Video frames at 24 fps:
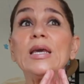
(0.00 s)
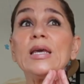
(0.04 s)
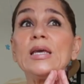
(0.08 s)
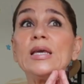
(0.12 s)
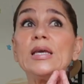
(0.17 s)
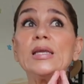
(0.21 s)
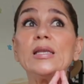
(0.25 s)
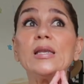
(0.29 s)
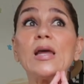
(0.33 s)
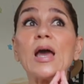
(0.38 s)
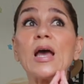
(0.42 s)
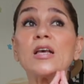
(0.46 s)

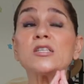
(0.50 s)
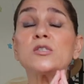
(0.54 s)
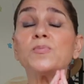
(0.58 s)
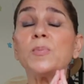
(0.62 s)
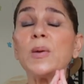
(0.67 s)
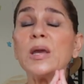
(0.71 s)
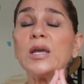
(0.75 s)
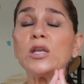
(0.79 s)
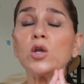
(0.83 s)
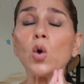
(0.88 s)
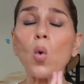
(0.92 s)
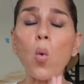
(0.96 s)
It has
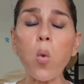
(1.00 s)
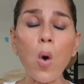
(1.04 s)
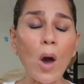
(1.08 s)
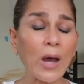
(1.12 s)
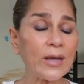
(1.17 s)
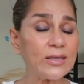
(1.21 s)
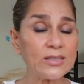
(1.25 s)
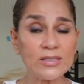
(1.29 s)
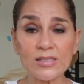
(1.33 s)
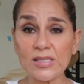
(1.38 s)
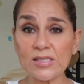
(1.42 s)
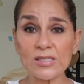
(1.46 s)
been
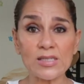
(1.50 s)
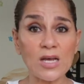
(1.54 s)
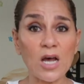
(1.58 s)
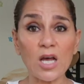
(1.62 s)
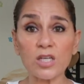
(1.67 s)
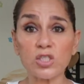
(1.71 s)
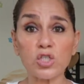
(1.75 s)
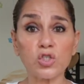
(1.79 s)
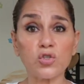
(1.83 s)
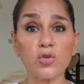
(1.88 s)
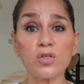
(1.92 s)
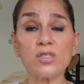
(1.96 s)
quite
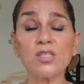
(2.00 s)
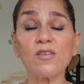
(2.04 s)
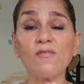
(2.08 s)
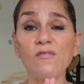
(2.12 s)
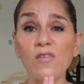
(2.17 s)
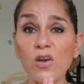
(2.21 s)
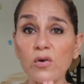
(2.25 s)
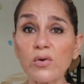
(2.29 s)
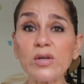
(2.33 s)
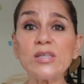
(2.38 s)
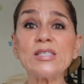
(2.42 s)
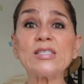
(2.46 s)
disastrous,
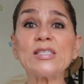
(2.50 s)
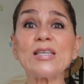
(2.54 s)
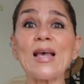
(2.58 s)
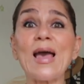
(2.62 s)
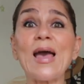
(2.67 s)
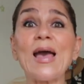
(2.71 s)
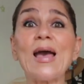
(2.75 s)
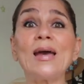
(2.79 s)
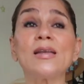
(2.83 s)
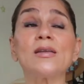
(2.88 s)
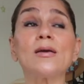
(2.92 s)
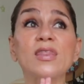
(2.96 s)
very
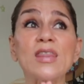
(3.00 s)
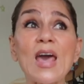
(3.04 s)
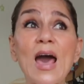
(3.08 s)
sad.